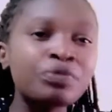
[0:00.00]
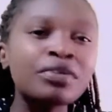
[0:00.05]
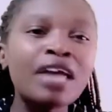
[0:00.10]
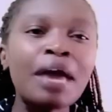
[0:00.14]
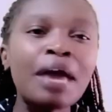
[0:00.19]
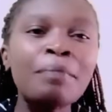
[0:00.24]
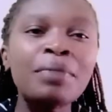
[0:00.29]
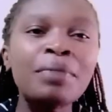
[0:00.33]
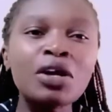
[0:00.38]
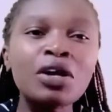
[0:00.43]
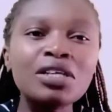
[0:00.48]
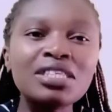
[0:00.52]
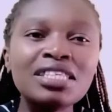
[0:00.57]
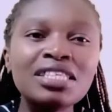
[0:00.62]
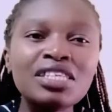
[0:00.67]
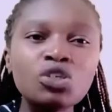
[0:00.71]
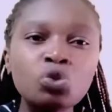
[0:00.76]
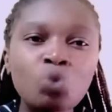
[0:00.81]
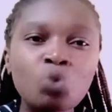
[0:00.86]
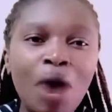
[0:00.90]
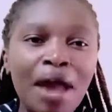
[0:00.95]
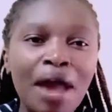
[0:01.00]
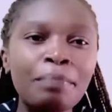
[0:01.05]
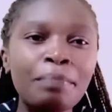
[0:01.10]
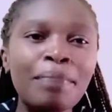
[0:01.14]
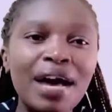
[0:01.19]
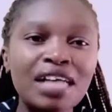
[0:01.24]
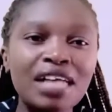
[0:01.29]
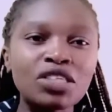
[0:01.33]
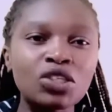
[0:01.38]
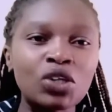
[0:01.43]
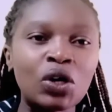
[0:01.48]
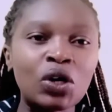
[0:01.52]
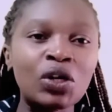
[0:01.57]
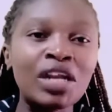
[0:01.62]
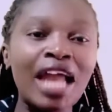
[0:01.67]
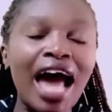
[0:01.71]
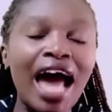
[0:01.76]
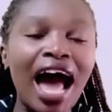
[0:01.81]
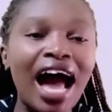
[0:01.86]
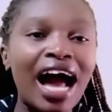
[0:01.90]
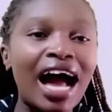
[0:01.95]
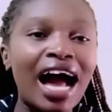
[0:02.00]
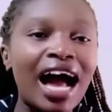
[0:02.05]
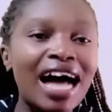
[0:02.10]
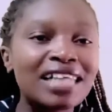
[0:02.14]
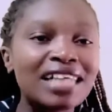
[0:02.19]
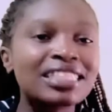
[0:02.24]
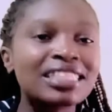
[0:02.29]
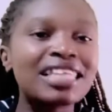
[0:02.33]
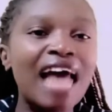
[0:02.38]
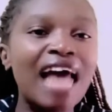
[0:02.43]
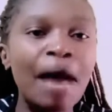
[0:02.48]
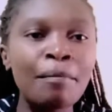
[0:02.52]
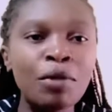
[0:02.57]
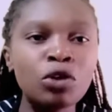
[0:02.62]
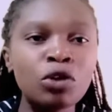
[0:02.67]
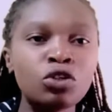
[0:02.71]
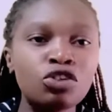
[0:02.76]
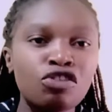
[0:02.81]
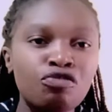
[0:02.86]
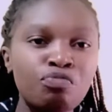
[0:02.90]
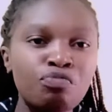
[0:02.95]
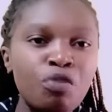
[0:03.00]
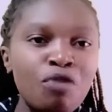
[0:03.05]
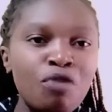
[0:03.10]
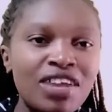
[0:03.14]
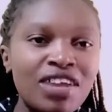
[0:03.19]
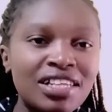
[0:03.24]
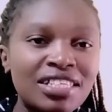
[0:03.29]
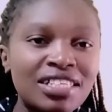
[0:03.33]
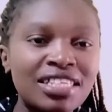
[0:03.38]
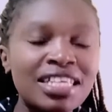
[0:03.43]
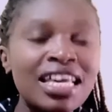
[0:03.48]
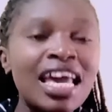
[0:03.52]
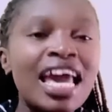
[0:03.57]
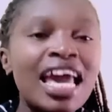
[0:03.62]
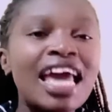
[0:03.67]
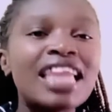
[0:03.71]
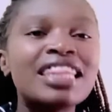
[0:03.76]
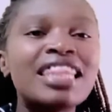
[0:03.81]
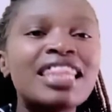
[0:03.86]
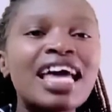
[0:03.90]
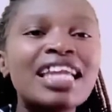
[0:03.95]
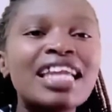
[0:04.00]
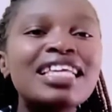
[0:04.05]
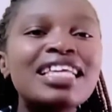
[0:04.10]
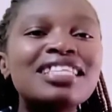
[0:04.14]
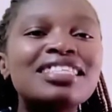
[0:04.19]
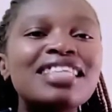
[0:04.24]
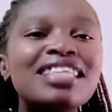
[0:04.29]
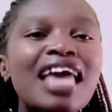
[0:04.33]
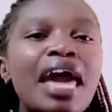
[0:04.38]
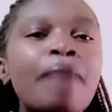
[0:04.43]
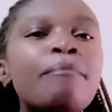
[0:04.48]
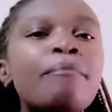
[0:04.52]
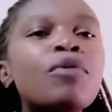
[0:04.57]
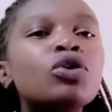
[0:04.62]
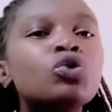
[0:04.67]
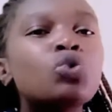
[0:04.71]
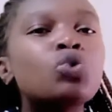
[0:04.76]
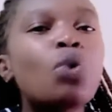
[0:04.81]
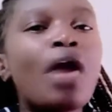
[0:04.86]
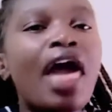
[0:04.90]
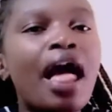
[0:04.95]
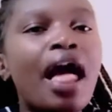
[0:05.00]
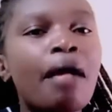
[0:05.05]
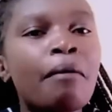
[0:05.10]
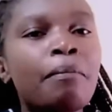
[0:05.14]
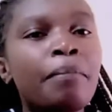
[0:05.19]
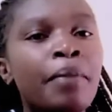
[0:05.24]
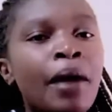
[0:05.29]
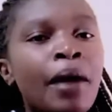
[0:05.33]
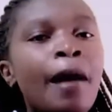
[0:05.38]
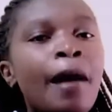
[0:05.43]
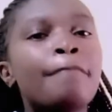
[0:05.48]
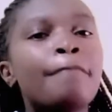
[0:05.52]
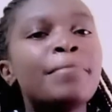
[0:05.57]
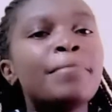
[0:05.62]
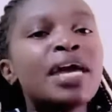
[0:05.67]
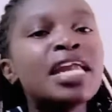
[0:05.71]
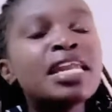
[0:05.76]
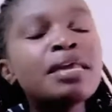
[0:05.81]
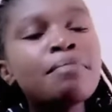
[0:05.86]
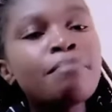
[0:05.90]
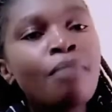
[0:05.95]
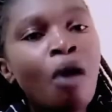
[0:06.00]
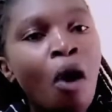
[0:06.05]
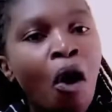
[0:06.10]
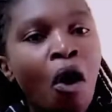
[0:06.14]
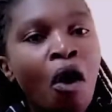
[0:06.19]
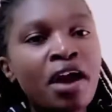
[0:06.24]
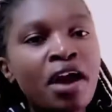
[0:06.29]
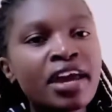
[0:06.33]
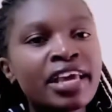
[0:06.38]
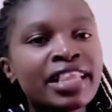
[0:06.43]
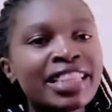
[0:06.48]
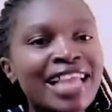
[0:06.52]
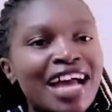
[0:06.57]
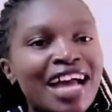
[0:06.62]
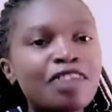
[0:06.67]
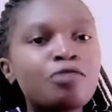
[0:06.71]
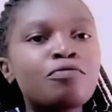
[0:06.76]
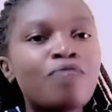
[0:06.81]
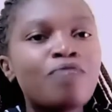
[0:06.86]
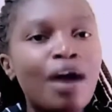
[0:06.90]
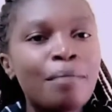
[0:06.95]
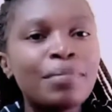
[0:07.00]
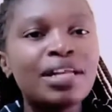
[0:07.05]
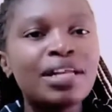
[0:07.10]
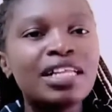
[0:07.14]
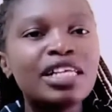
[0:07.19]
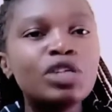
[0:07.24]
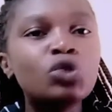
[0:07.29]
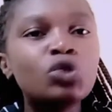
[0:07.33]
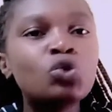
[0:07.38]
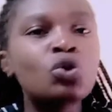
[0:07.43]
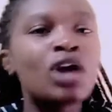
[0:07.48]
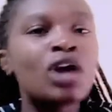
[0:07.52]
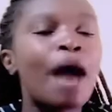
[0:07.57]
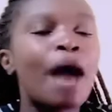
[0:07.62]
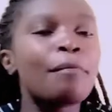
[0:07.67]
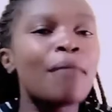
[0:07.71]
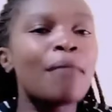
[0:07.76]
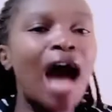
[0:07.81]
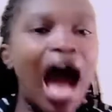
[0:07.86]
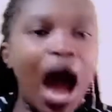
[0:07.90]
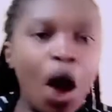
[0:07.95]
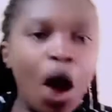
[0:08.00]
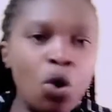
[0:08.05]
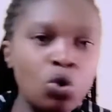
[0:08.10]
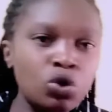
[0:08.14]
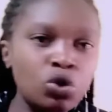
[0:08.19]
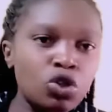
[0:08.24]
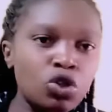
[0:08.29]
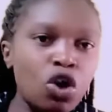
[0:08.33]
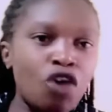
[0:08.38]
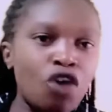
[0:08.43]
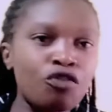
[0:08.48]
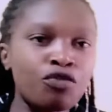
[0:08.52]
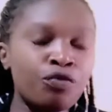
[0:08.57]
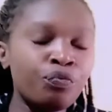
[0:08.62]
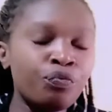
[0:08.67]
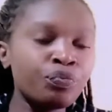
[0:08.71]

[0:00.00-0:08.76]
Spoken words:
And because this one person has come out of poverty, then he's able to help many more in that family to come out of